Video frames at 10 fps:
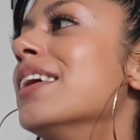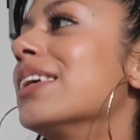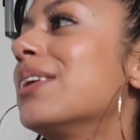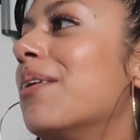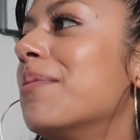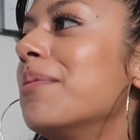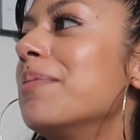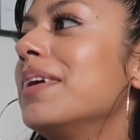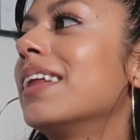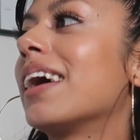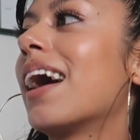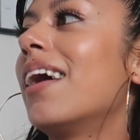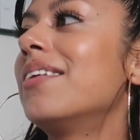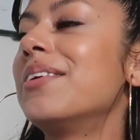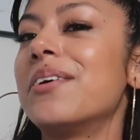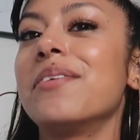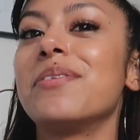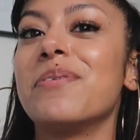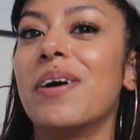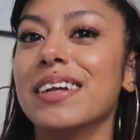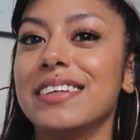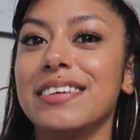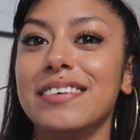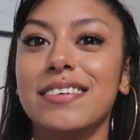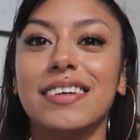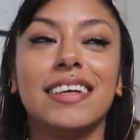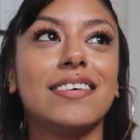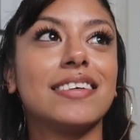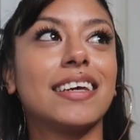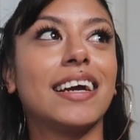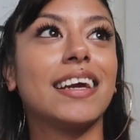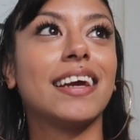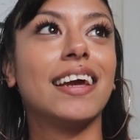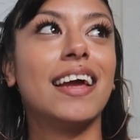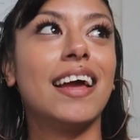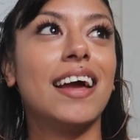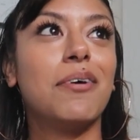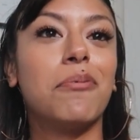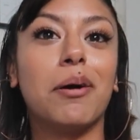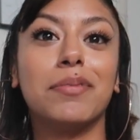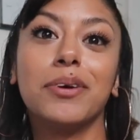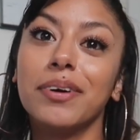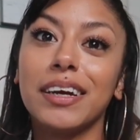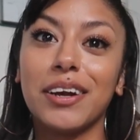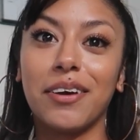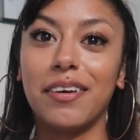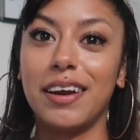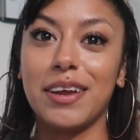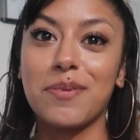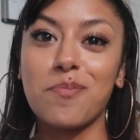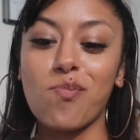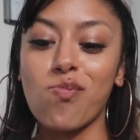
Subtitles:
So I remember being like, I don't know if you want to. And he was like, well, I'm doing it already.